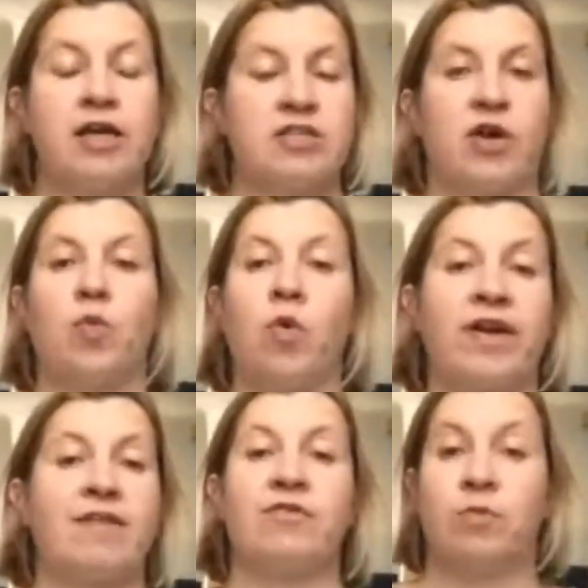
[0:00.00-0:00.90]
So
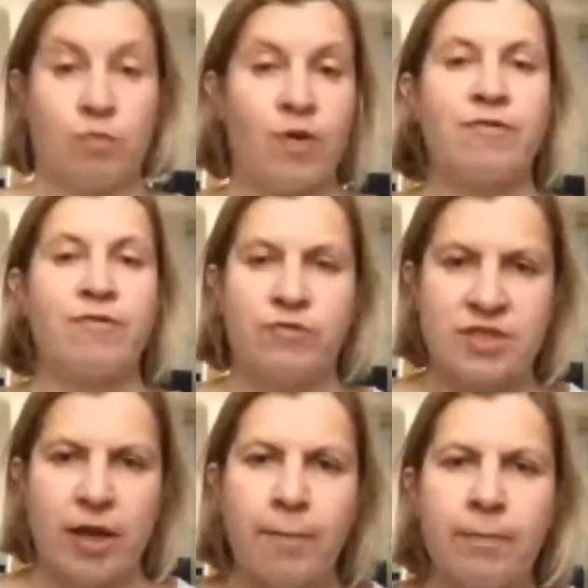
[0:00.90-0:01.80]
whatever
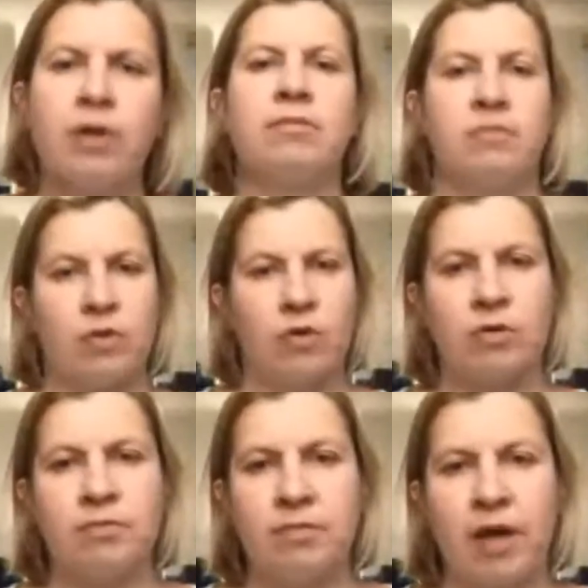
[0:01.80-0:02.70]
reference number
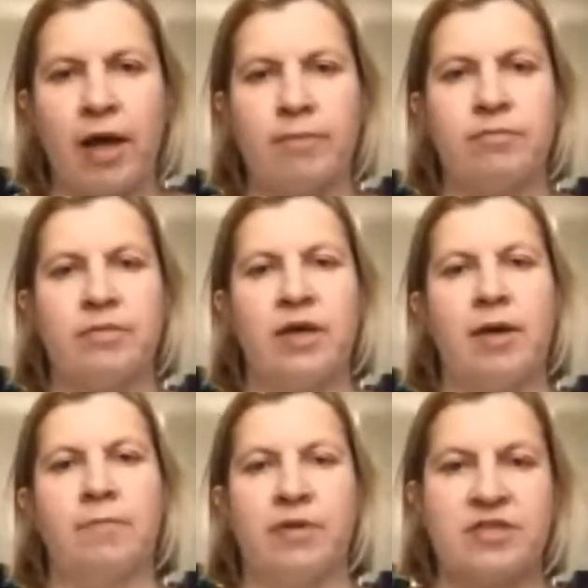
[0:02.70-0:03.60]
or
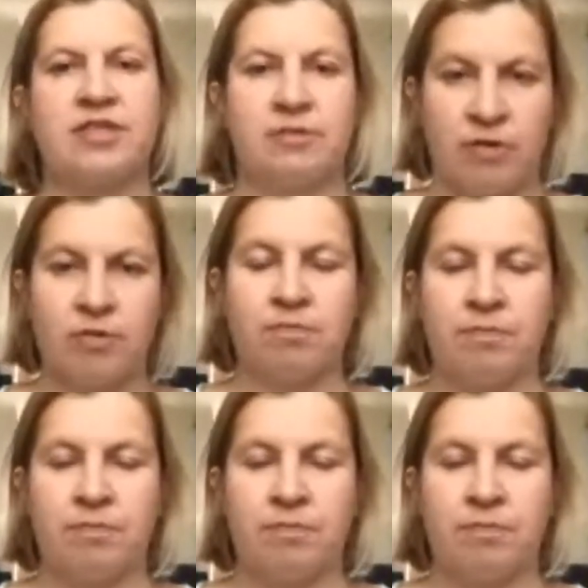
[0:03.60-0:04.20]
personal